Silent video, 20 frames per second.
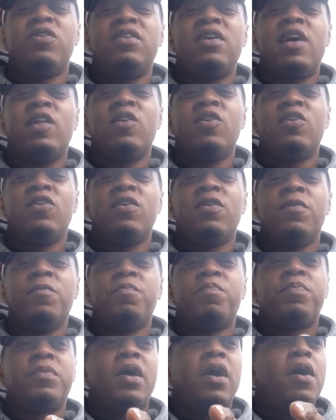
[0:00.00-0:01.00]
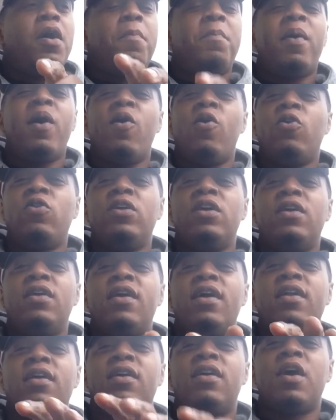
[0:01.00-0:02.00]
another uh, poll
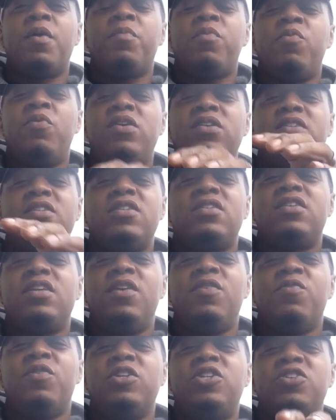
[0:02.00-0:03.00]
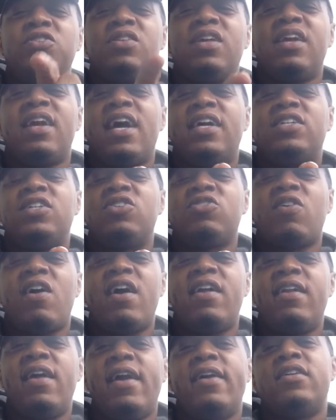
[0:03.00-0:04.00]
in, in a couple weeks to see what you think I should
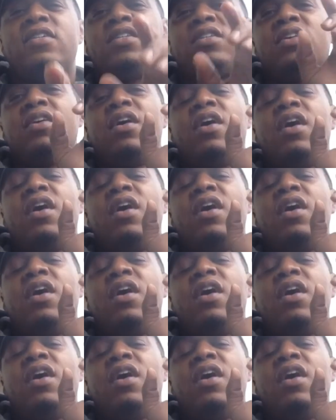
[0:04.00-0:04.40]
try next.